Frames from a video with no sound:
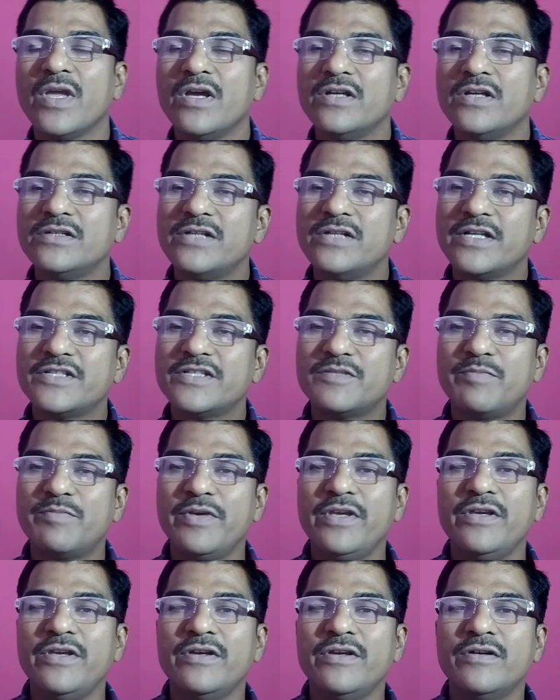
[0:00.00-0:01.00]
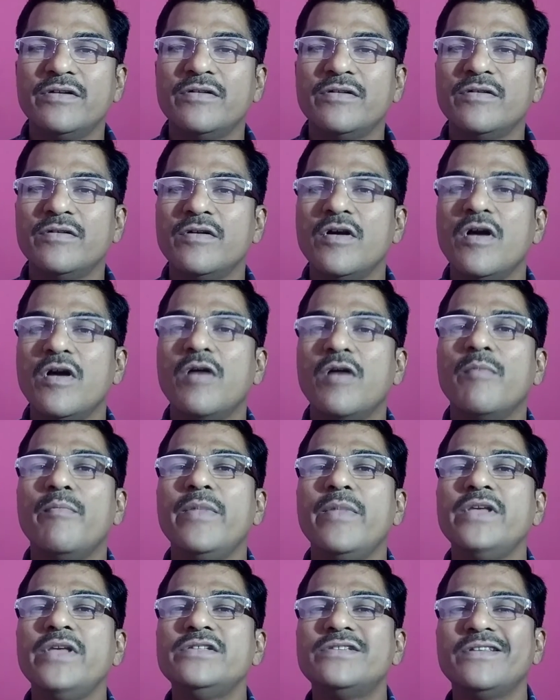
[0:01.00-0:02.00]
Shakespeare
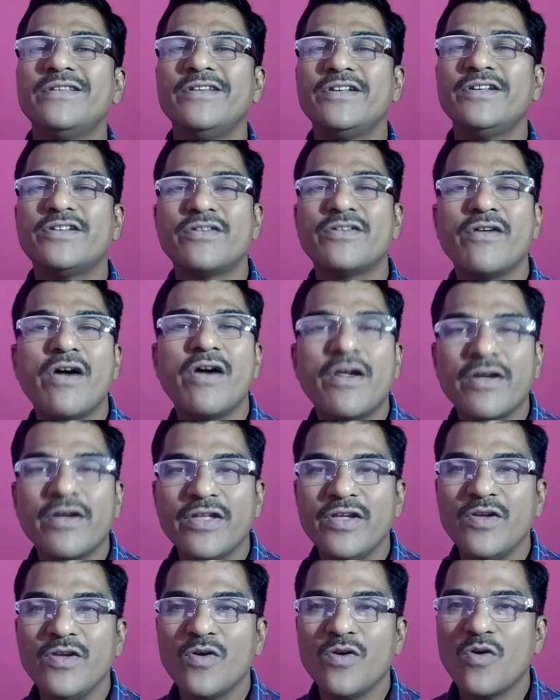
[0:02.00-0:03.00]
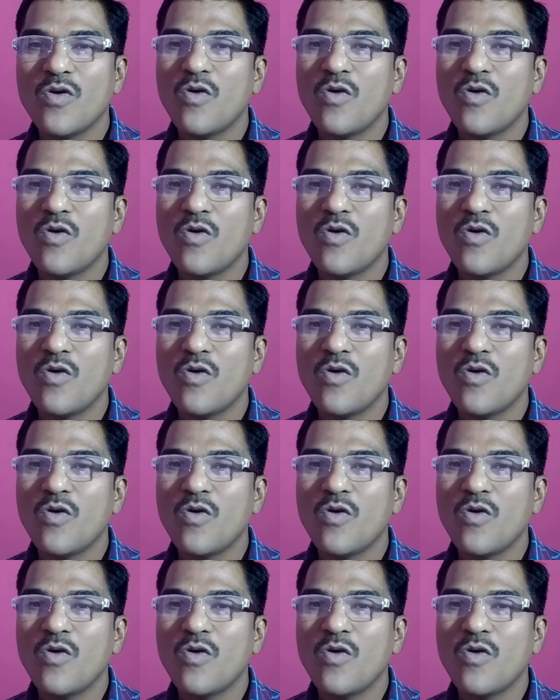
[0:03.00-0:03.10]
means literally